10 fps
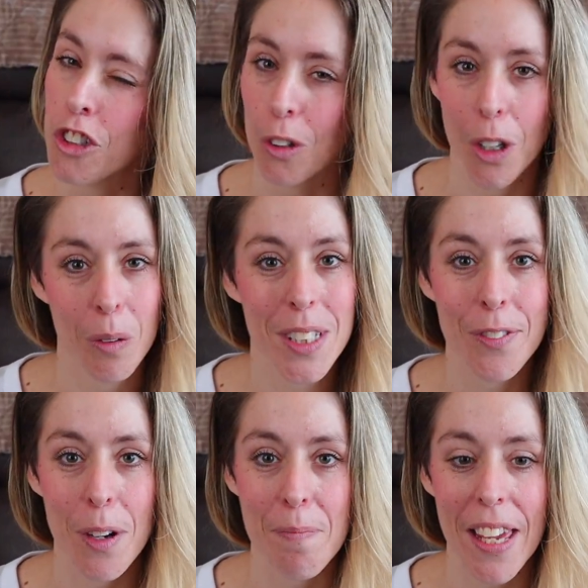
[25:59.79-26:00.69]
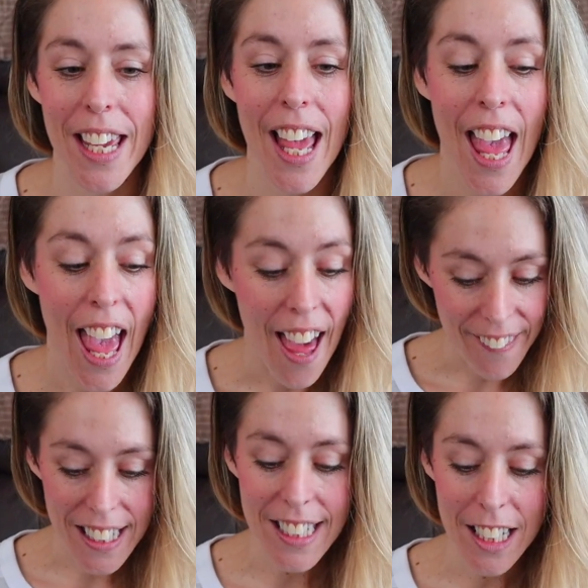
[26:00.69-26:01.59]
She'll know it's from me, and
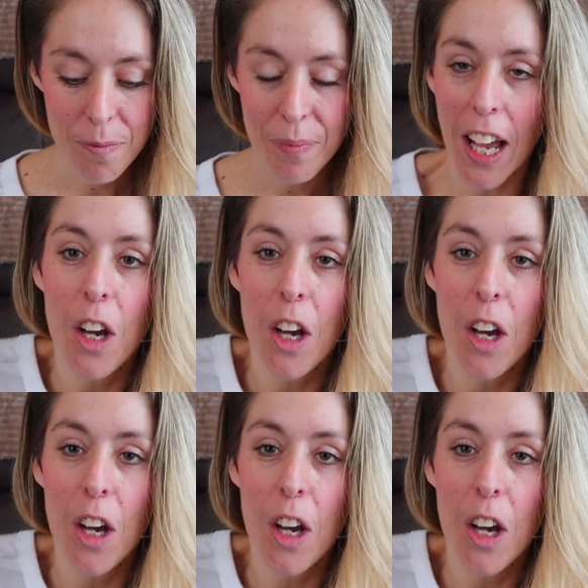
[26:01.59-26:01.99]
that's it. I